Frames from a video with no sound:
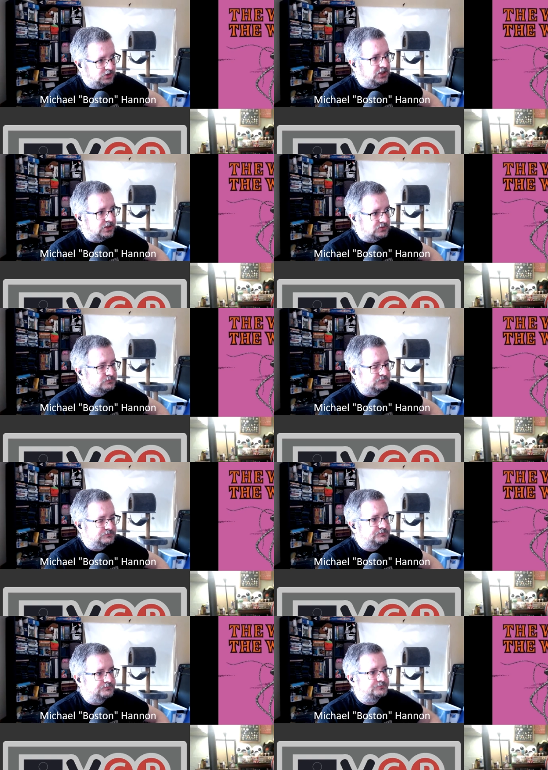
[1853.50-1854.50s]
because
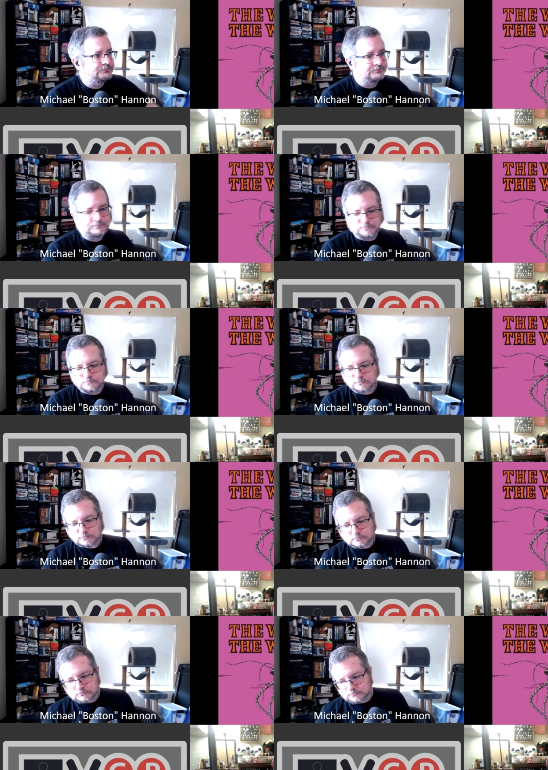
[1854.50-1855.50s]
everything went
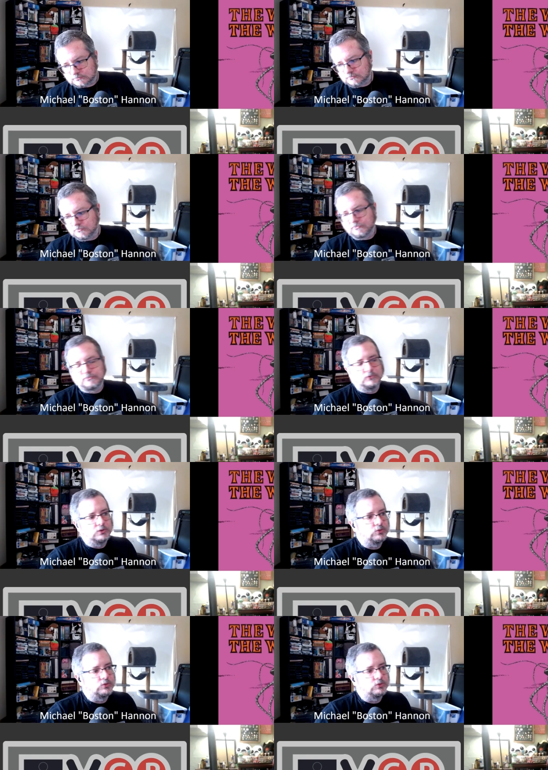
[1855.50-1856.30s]
through England in one way